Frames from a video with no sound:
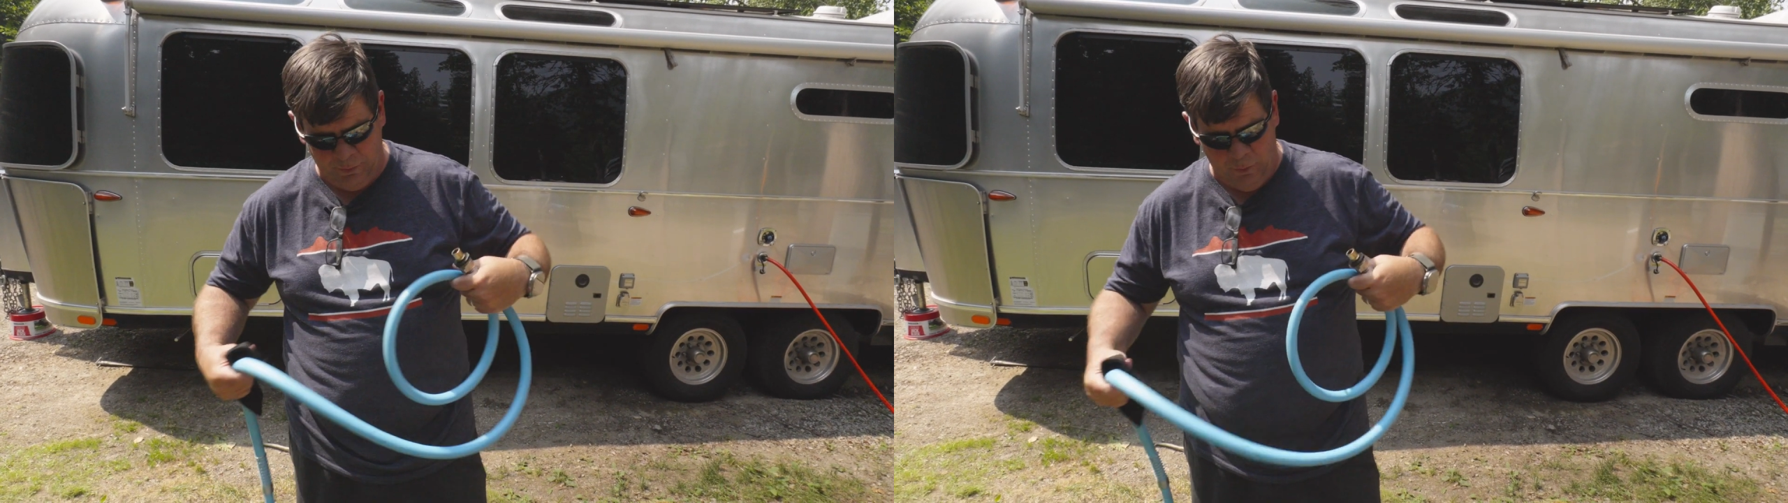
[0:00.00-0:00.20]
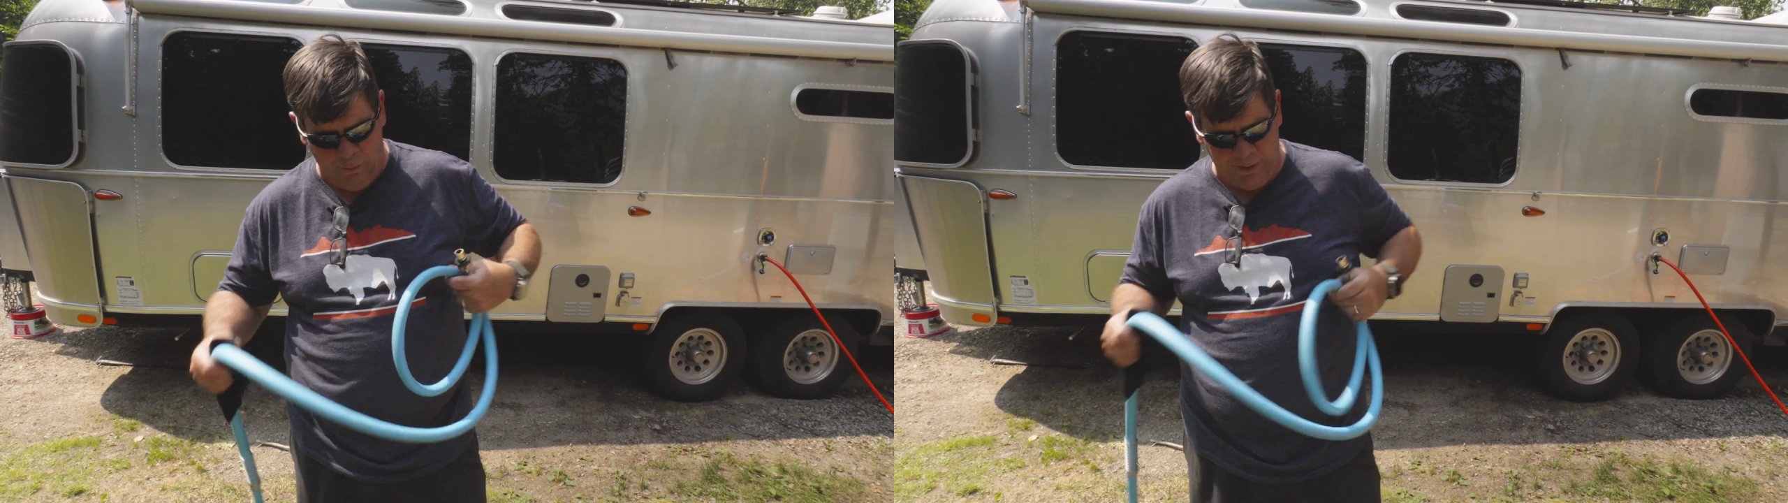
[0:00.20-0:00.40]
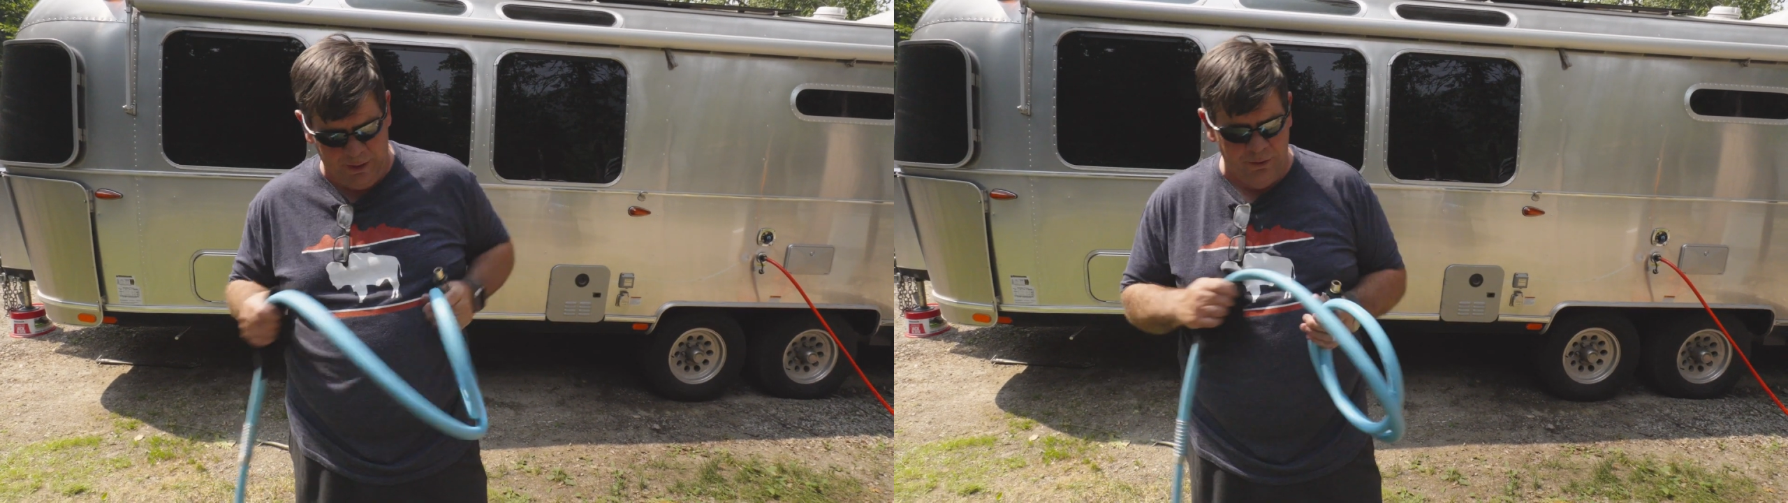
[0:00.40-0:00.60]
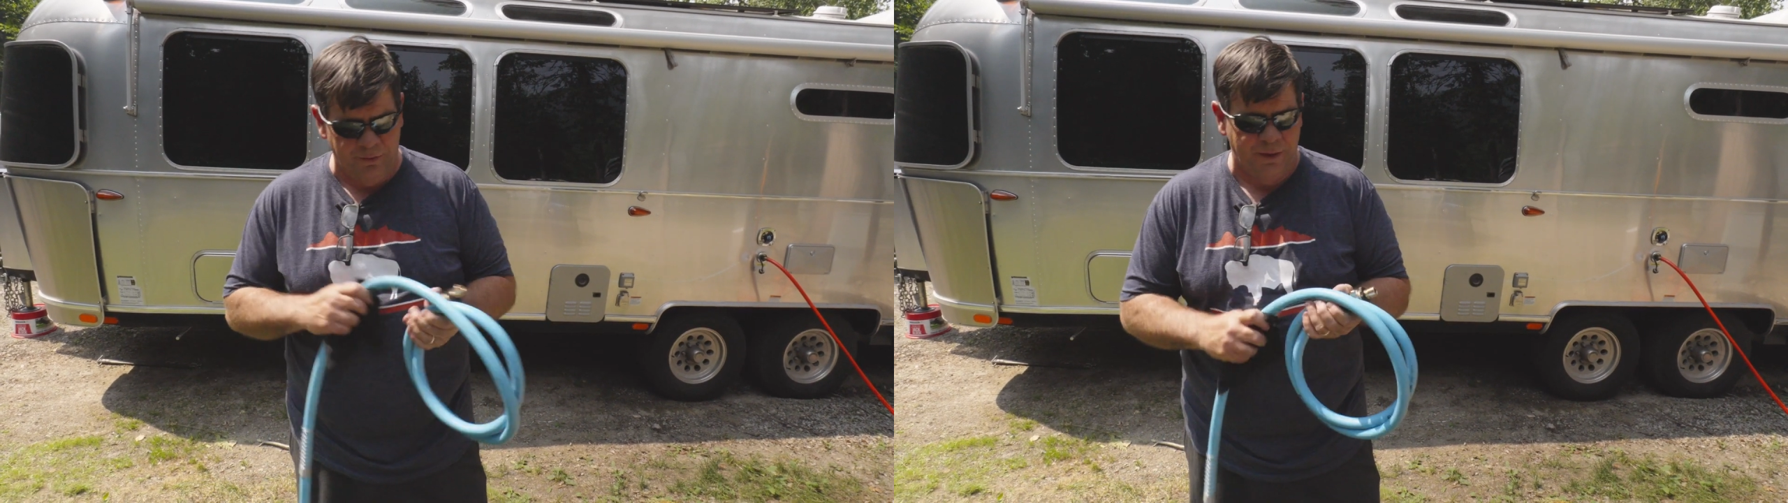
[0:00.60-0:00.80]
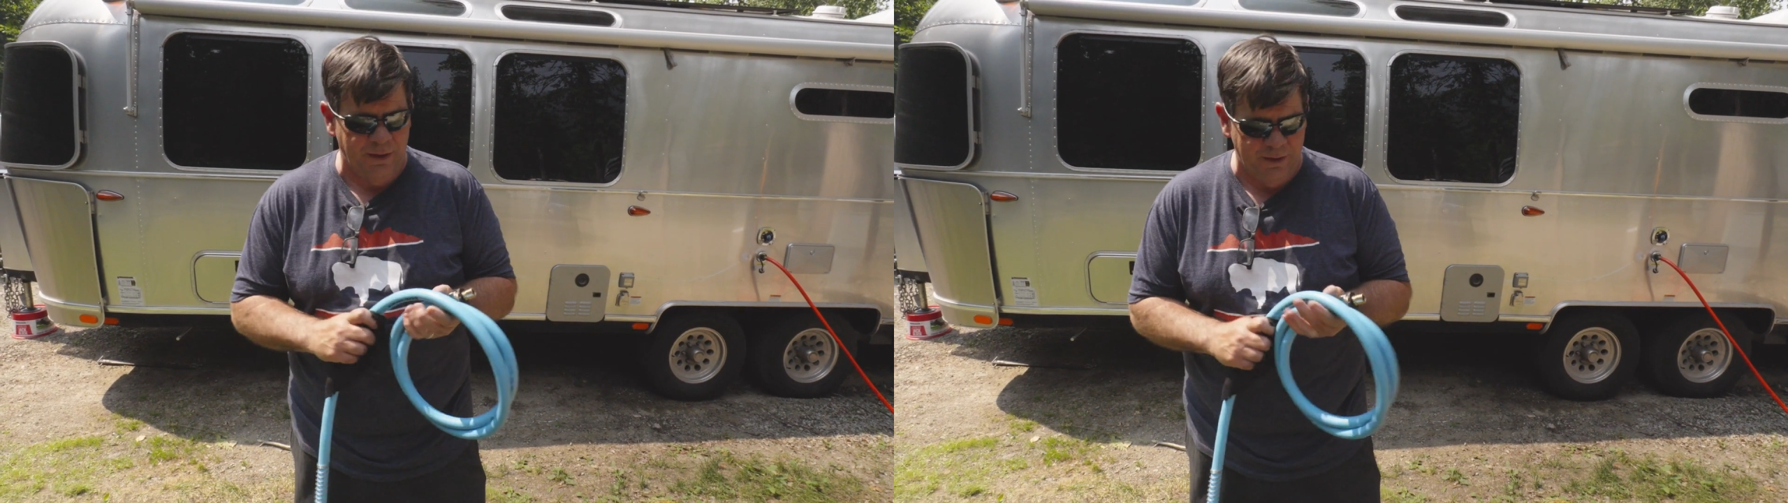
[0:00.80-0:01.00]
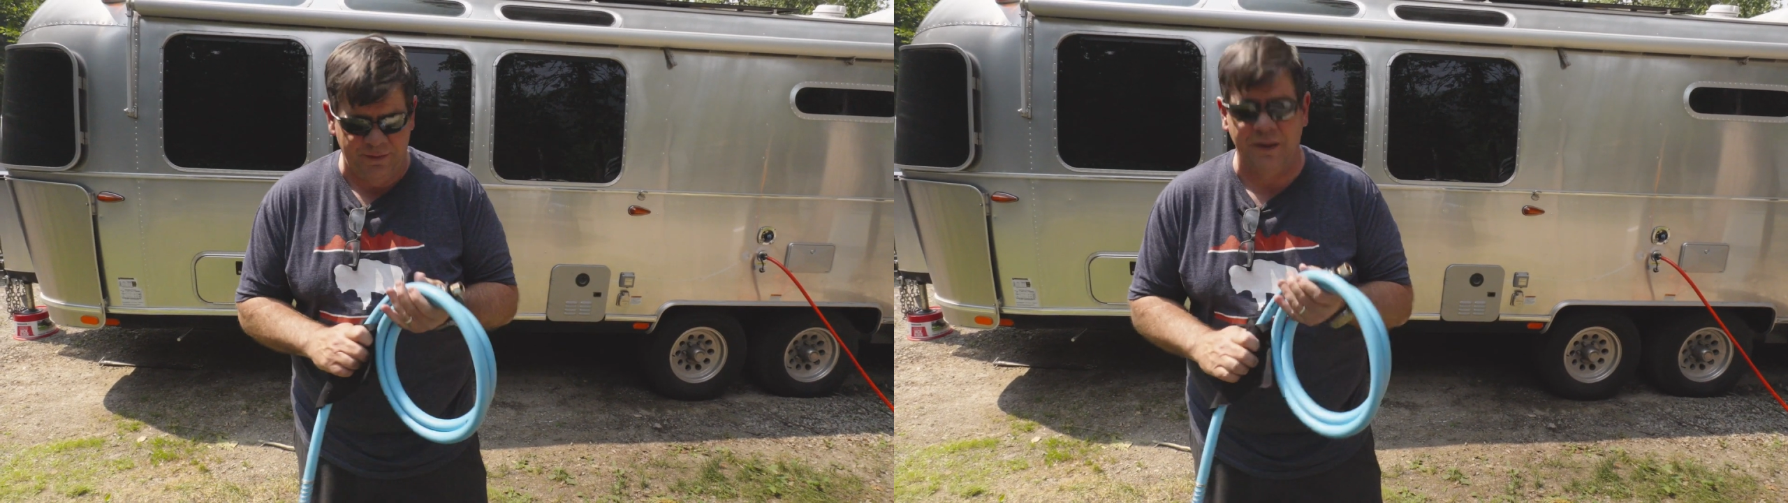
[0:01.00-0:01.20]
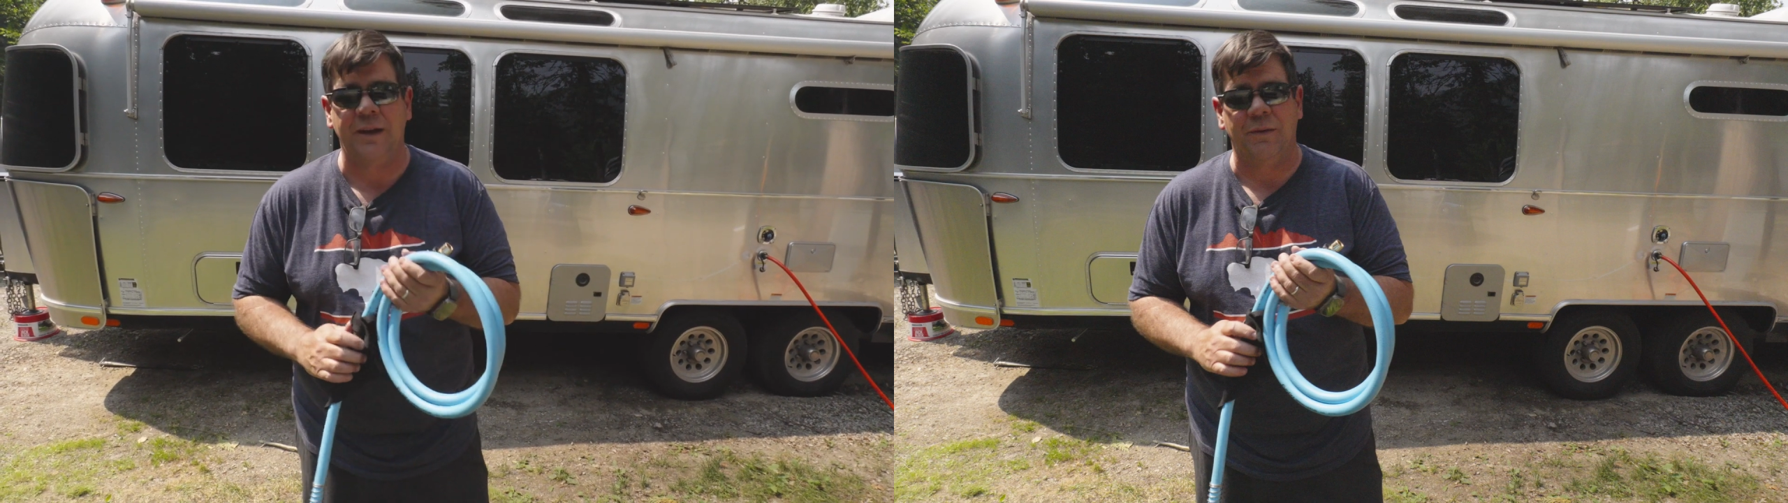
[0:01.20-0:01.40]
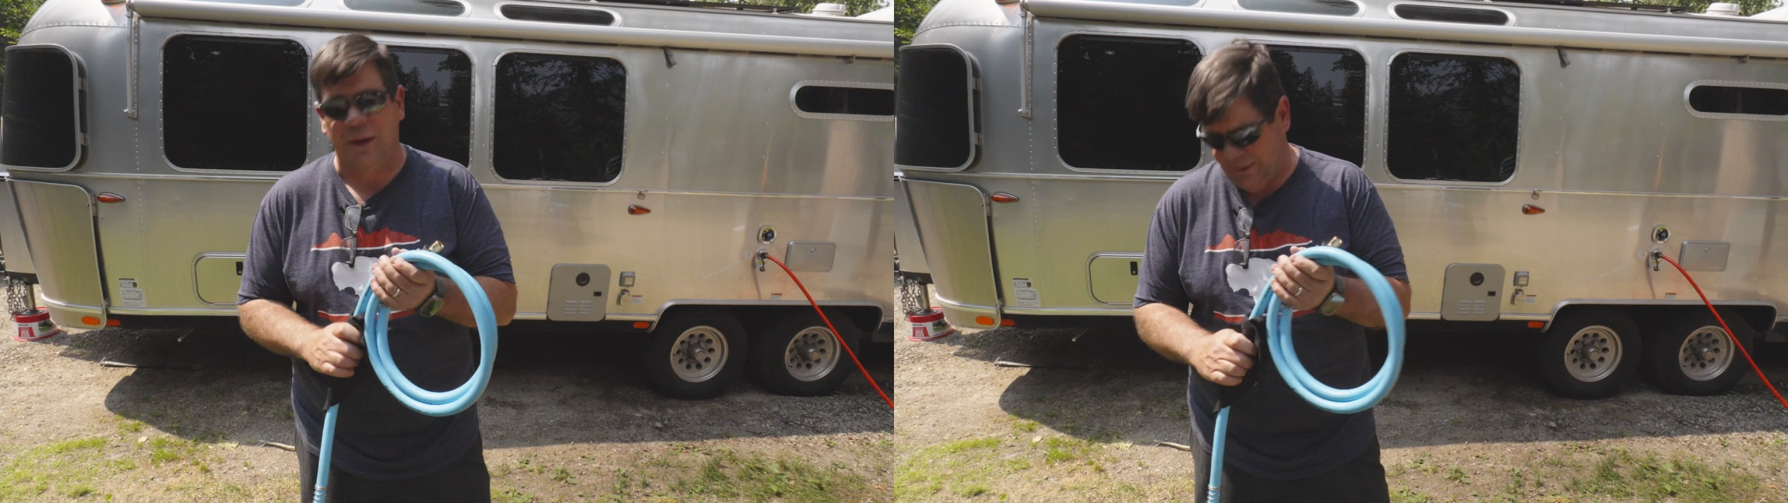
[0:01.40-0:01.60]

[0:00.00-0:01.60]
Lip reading: won't be using this anyway.